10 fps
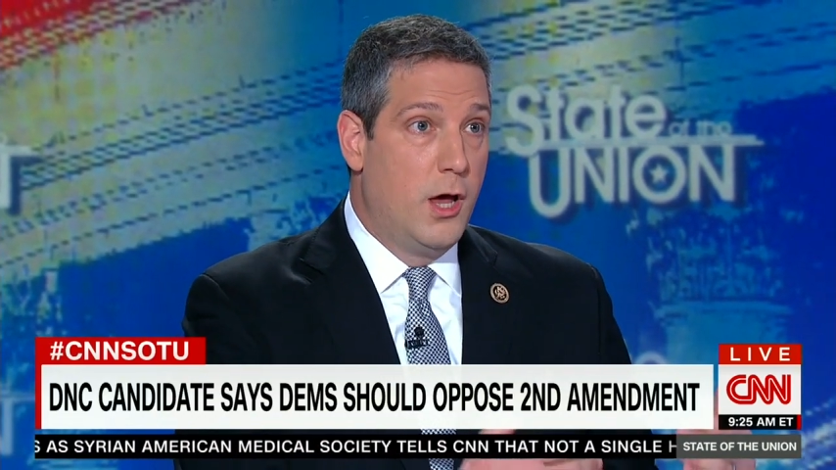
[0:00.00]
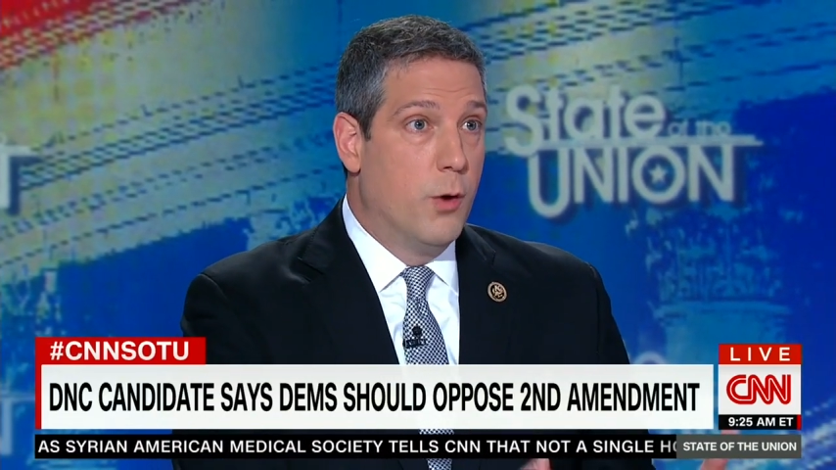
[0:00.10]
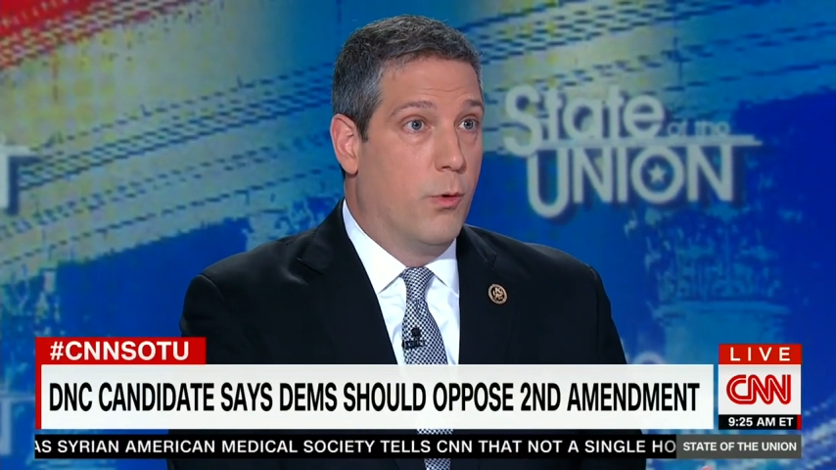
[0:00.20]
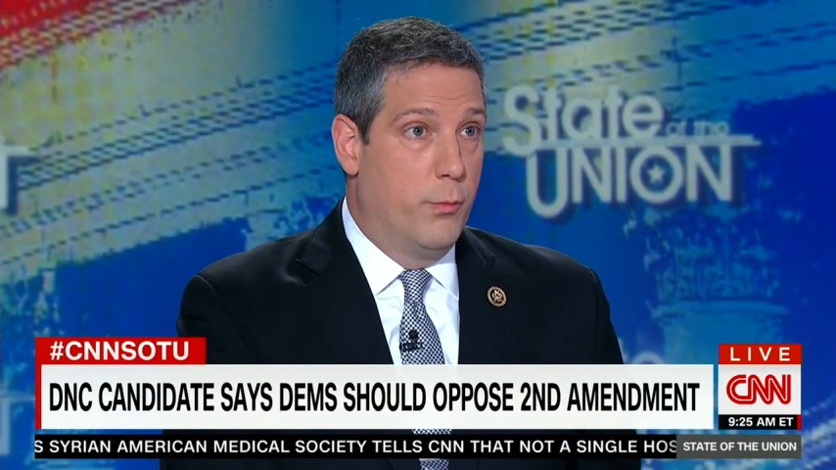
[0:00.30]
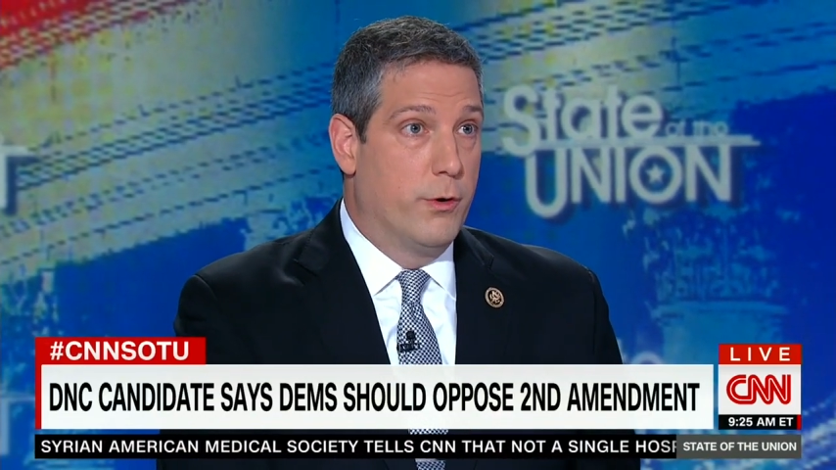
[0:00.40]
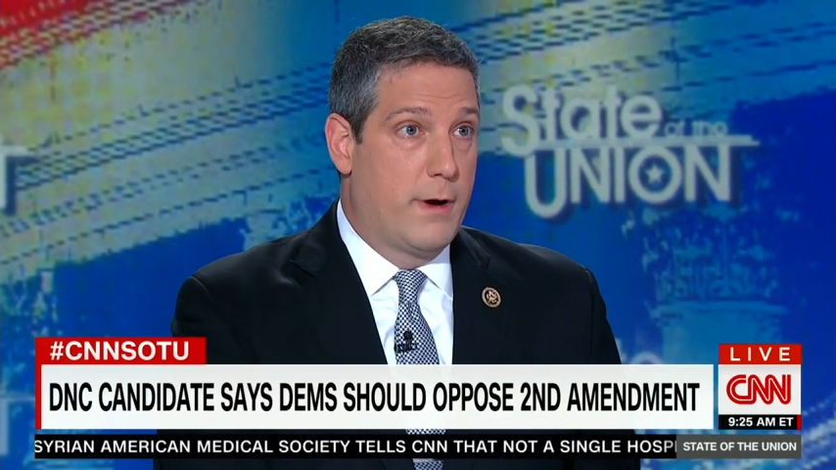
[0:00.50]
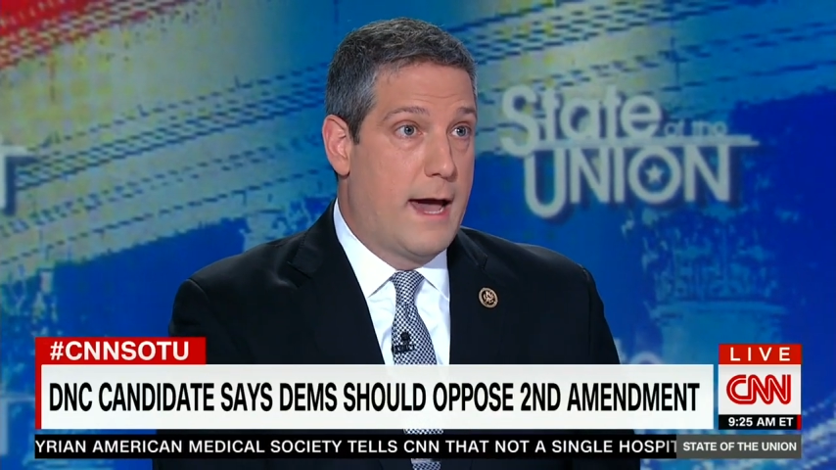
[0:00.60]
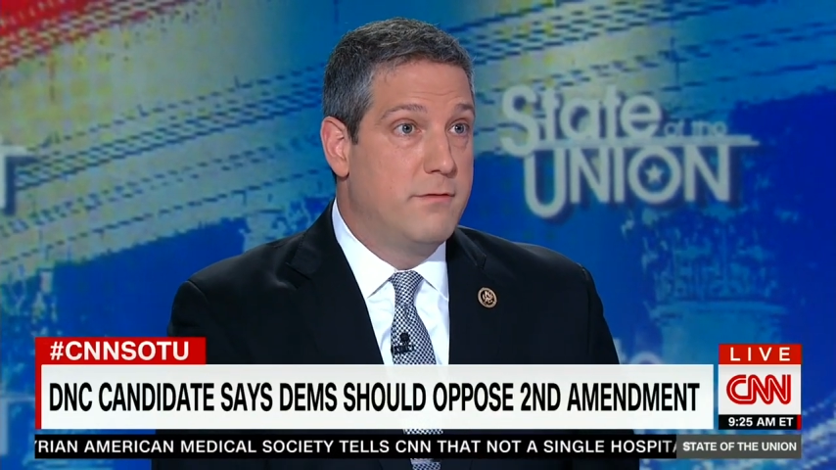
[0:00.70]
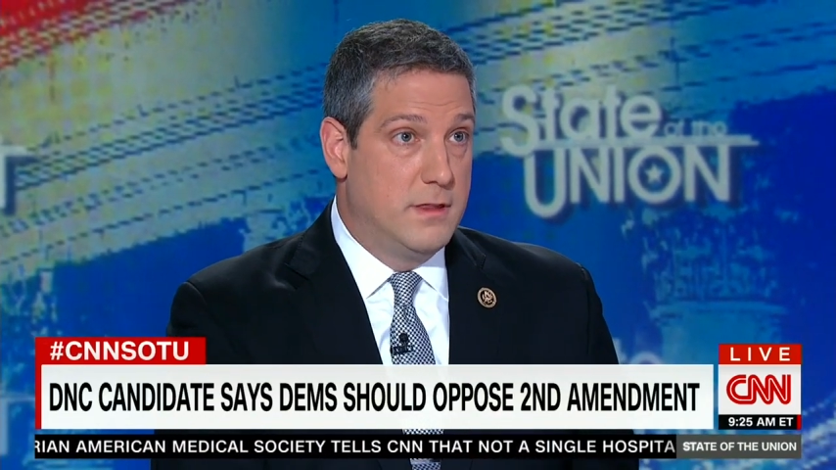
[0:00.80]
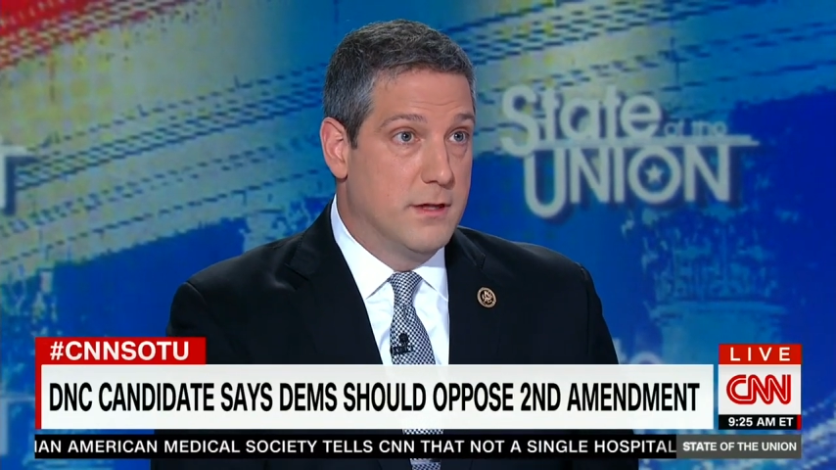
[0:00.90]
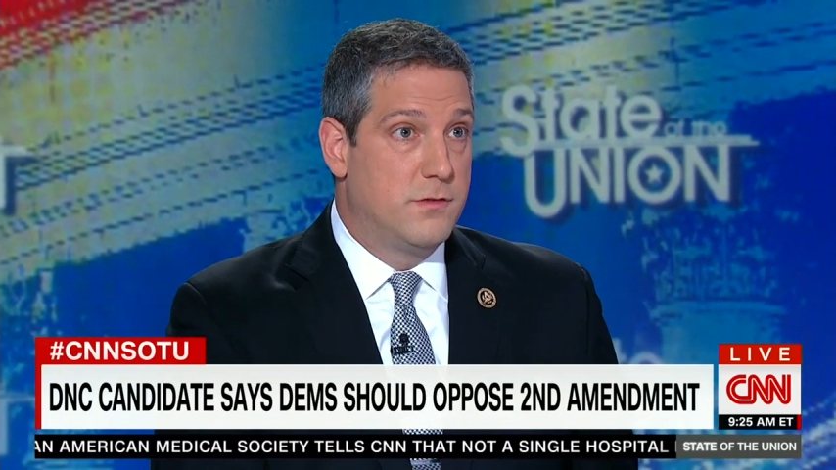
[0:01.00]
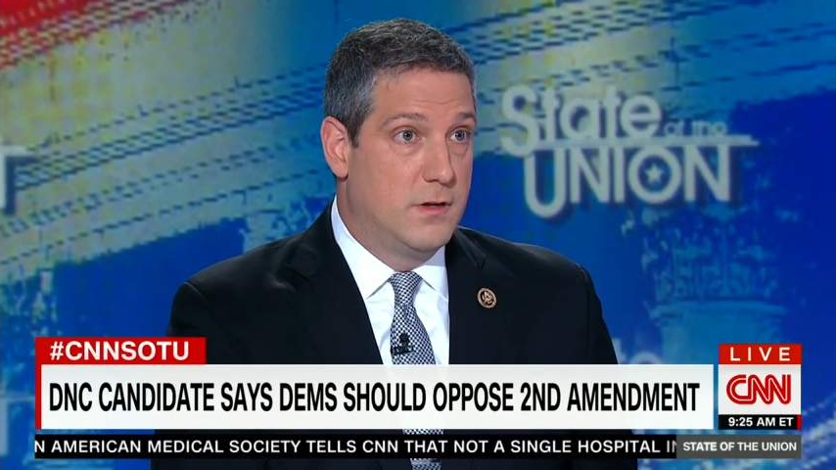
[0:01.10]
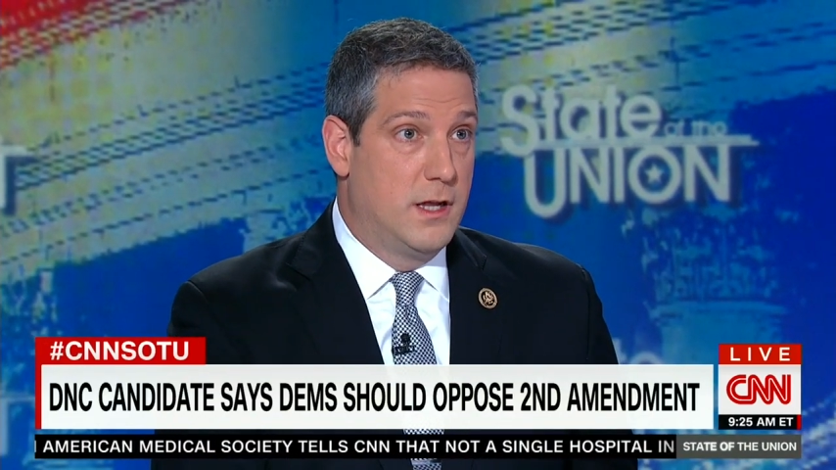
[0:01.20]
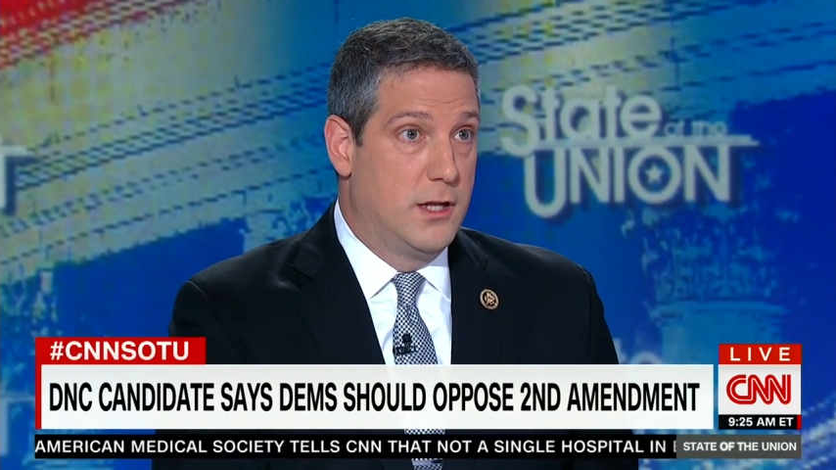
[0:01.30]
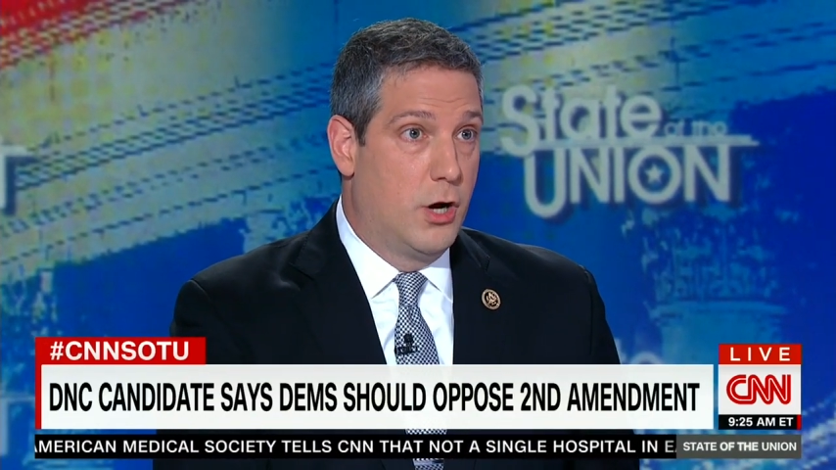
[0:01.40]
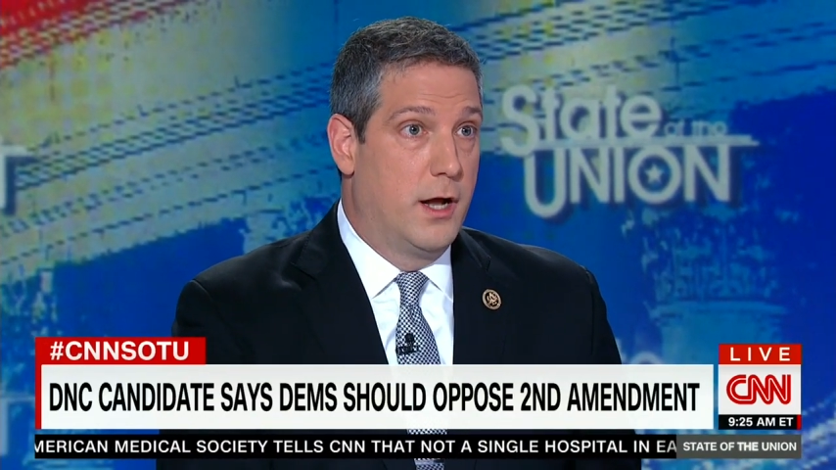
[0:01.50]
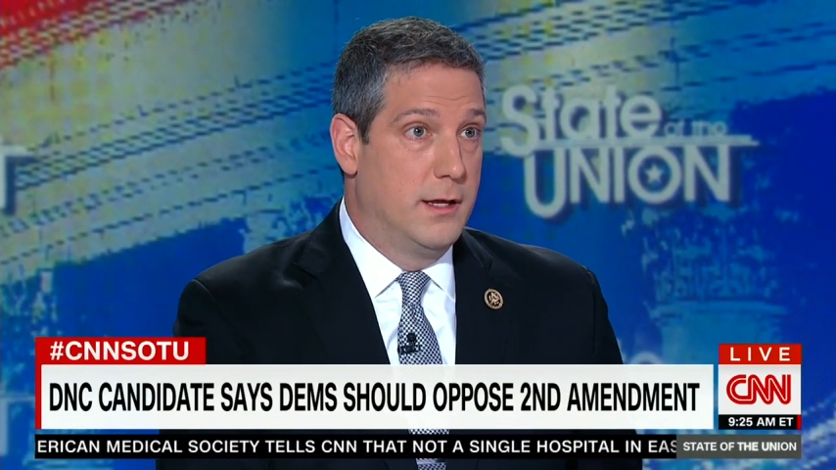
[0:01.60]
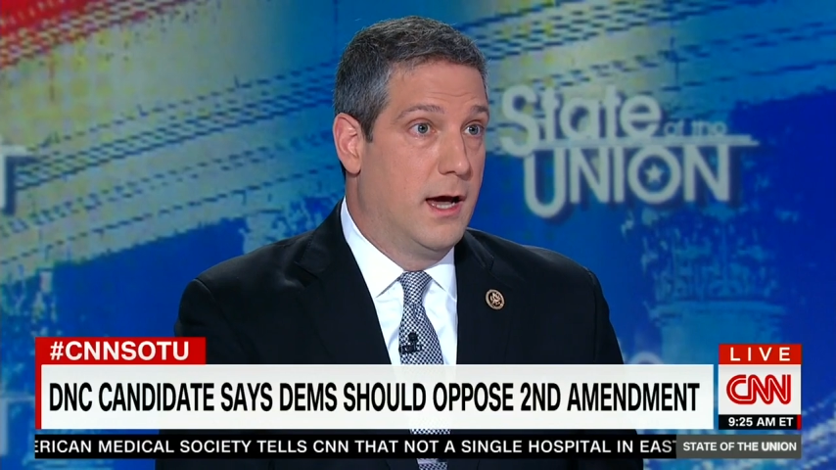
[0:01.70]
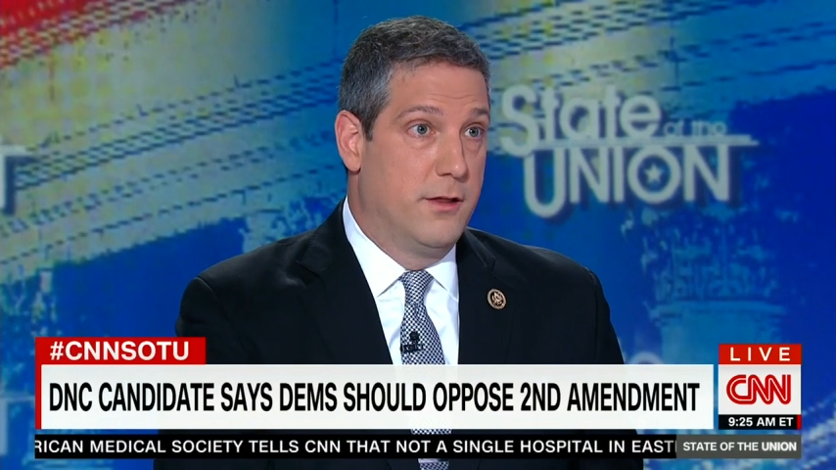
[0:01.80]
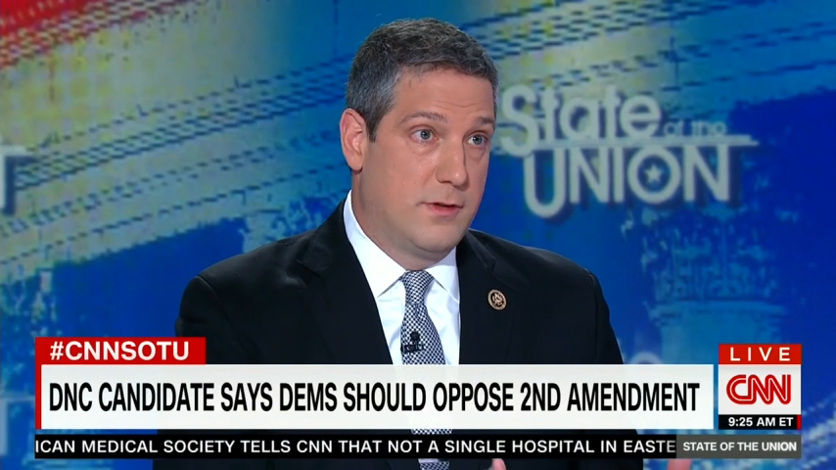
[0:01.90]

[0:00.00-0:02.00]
when we were having this sit in on guns.